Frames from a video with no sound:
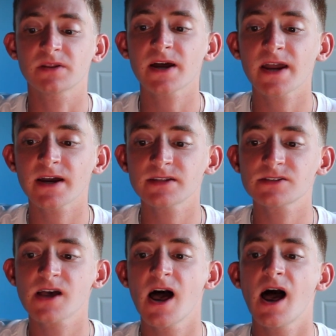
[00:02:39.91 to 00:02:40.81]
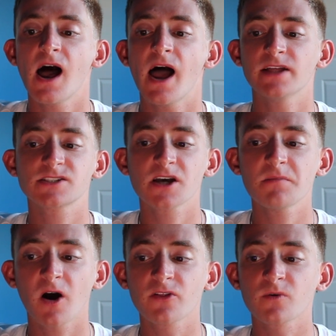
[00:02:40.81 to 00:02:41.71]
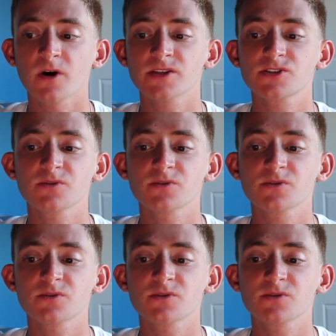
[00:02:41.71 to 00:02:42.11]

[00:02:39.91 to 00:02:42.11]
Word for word: plans, and some other ones.